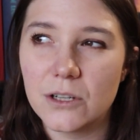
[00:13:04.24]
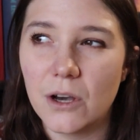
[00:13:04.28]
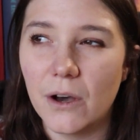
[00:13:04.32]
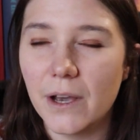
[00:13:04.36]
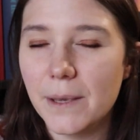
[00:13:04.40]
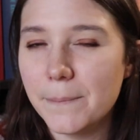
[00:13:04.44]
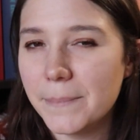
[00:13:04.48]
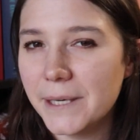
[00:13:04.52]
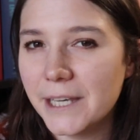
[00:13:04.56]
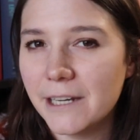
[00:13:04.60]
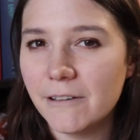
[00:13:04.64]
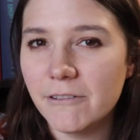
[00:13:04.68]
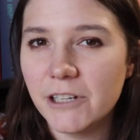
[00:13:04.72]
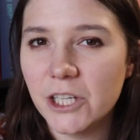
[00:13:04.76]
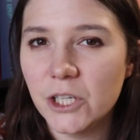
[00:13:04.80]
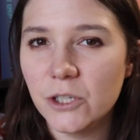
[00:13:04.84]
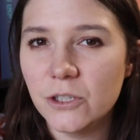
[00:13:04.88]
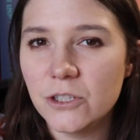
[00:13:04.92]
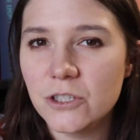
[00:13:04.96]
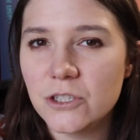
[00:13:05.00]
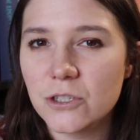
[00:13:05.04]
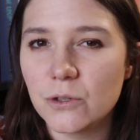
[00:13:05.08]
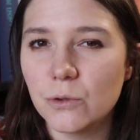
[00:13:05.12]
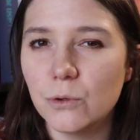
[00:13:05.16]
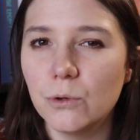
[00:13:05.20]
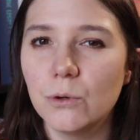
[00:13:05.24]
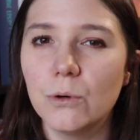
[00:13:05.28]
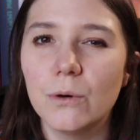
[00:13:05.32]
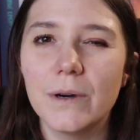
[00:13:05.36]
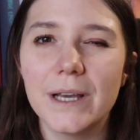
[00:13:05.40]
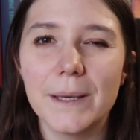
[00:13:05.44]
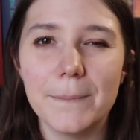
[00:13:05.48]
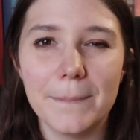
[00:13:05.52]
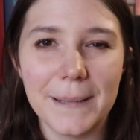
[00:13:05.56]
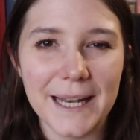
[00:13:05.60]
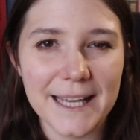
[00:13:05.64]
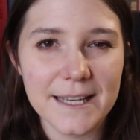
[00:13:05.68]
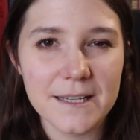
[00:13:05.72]
time periods
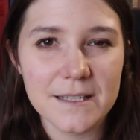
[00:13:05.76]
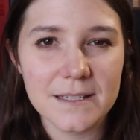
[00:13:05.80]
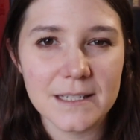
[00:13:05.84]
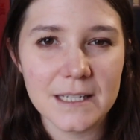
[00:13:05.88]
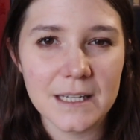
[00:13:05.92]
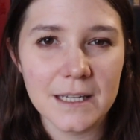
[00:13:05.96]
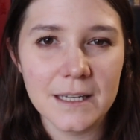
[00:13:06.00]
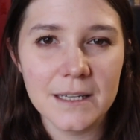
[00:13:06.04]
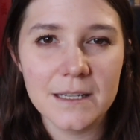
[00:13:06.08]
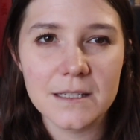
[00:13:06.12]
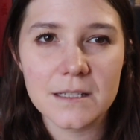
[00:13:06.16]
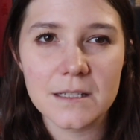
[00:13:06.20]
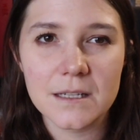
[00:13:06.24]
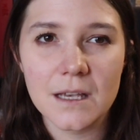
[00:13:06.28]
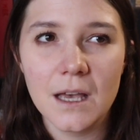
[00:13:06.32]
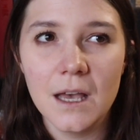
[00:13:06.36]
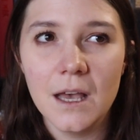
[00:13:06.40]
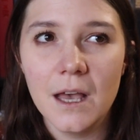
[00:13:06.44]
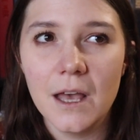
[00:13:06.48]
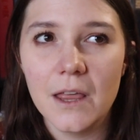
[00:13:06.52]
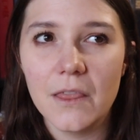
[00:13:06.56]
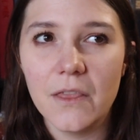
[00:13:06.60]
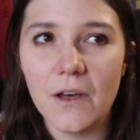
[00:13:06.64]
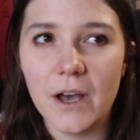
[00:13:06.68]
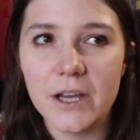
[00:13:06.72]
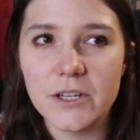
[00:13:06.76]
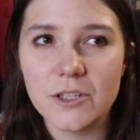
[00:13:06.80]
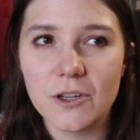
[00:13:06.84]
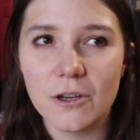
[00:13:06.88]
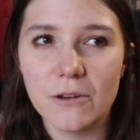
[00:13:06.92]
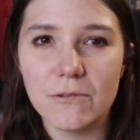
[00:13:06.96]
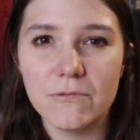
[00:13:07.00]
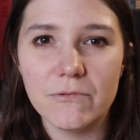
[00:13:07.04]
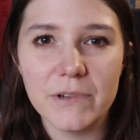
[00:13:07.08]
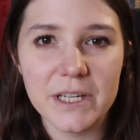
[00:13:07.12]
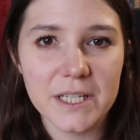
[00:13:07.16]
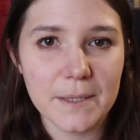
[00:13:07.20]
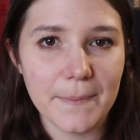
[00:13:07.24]
or in places that I
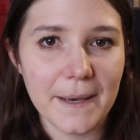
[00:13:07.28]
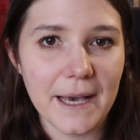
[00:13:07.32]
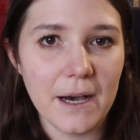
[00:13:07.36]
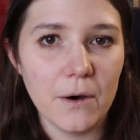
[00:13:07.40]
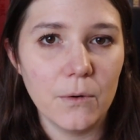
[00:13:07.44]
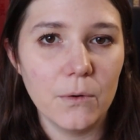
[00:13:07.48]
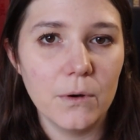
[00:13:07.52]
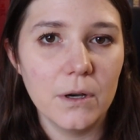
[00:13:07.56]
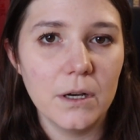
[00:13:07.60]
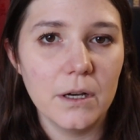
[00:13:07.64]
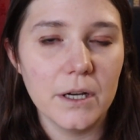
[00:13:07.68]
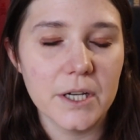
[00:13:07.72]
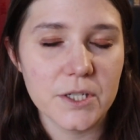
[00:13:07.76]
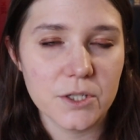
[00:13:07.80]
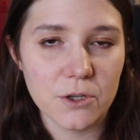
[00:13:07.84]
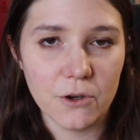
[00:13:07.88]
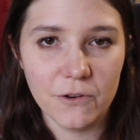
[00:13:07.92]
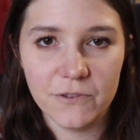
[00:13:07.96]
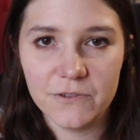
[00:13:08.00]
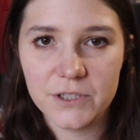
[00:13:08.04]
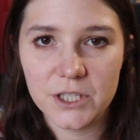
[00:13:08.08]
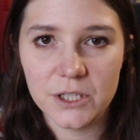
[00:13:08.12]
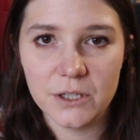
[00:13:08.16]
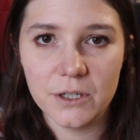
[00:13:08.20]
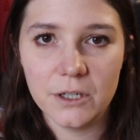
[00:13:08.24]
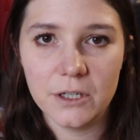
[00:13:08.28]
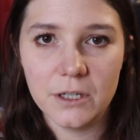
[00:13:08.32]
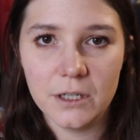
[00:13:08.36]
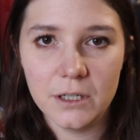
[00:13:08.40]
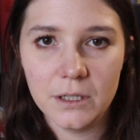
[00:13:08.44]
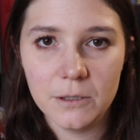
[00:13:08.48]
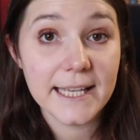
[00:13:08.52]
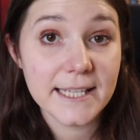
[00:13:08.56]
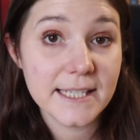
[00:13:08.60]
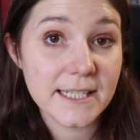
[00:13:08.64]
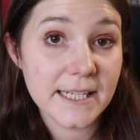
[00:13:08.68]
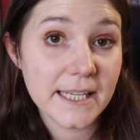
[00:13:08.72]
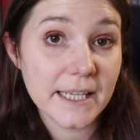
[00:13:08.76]
don't read about as
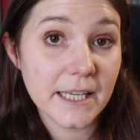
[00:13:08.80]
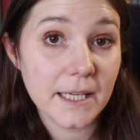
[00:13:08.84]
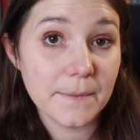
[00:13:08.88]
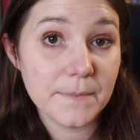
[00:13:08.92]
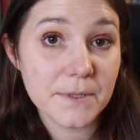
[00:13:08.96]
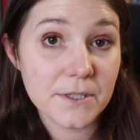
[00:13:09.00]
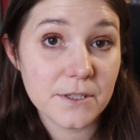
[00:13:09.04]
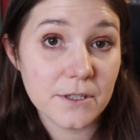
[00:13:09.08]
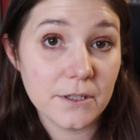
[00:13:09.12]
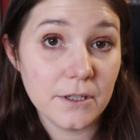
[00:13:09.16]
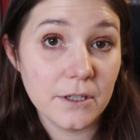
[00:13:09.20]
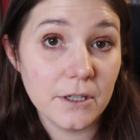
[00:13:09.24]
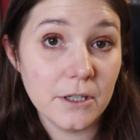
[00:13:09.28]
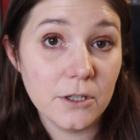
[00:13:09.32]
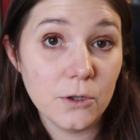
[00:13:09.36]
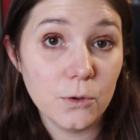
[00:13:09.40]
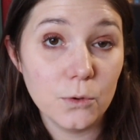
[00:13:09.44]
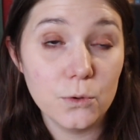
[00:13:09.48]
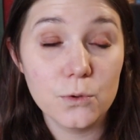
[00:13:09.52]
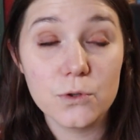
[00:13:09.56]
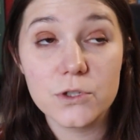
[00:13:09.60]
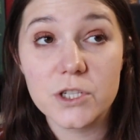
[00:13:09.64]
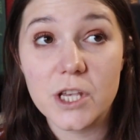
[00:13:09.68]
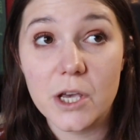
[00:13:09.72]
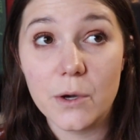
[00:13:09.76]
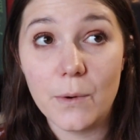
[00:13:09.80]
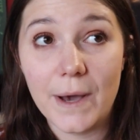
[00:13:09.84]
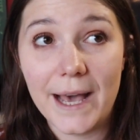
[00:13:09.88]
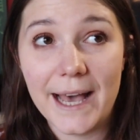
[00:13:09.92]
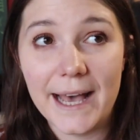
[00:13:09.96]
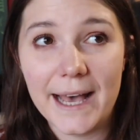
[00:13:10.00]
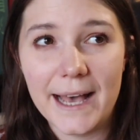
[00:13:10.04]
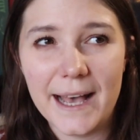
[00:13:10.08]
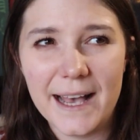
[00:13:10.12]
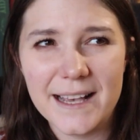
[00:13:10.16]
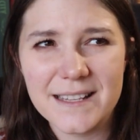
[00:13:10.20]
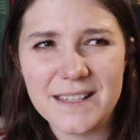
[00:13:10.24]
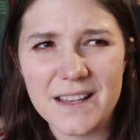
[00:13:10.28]
often. S.T. Gibson also
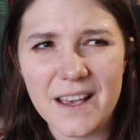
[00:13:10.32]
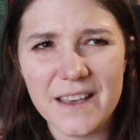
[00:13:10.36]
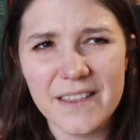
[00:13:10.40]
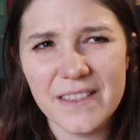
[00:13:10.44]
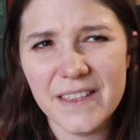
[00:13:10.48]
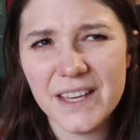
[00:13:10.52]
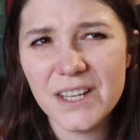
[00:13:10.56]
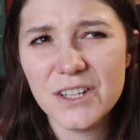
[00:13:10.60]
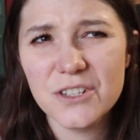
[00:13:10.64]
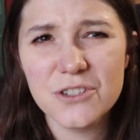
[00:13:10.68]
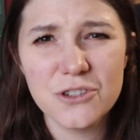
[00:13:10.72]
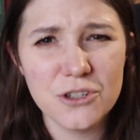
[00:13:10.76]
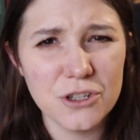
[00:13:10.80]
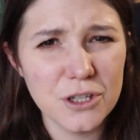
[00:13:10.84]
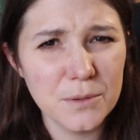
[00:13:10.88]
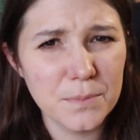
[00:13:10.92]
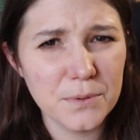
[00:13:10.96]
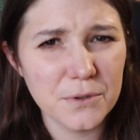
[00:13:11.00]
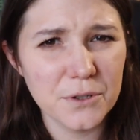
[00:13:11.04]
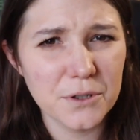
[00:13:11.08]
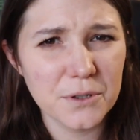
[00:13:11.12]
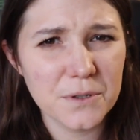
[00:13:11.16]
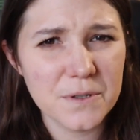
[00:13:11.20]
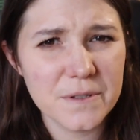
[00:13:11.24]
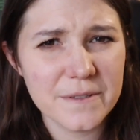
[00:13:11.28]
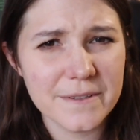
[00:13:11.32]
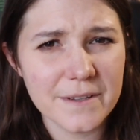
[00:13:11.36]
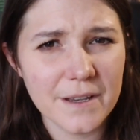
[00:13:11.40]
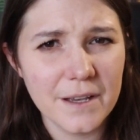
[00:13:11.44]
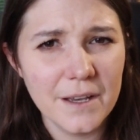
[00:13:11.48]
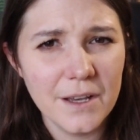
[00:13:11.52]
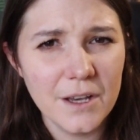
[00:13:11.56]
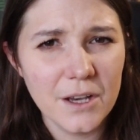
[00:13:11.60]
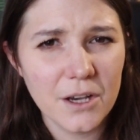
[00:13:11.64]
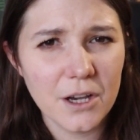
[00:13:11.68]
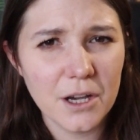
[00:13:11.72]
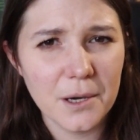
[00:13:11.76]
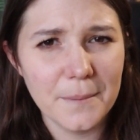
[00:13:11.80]
has, I think, 2 books
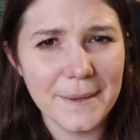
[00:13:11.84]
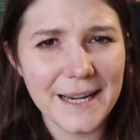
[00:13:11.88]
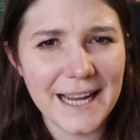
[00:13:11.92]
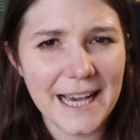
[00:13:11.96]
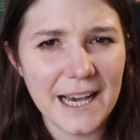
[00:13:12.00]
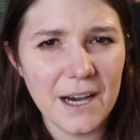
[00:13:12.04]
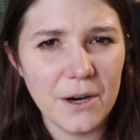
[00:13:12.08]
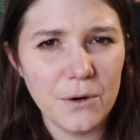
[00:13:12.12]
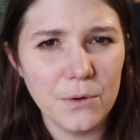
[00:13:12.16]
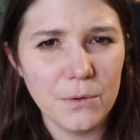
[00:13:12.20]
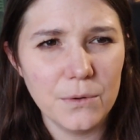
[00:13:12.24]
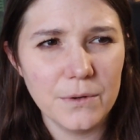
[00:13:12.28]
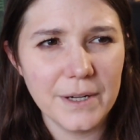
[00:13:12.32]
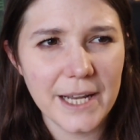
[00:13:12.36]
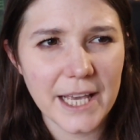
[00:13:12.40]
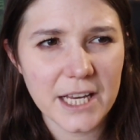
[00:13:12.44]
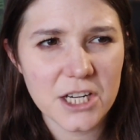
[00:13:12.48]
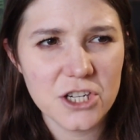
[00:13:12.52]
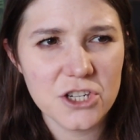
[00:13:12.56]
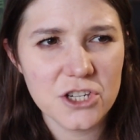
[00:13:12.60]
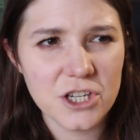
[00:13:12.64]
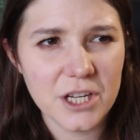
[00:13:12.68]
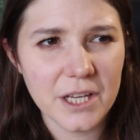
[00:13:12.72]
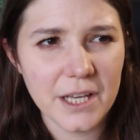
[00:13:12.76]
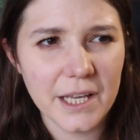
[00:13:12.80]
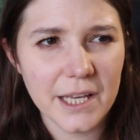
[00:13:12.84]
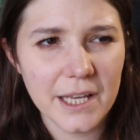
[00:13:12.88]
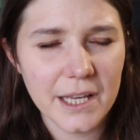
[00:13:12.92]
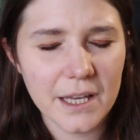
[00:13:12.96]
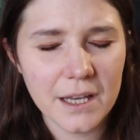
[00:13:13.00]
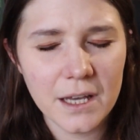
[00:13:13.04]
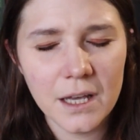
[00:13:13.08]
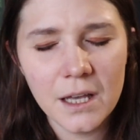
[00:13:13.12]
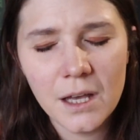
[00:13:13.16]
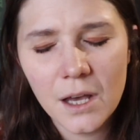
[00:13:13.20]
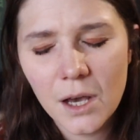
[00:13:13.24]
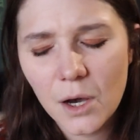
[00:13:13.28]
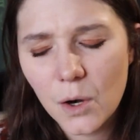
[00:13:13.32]
coming out next
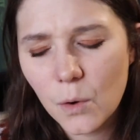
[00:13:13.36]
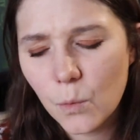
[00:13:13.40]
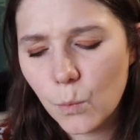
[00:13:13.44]
year.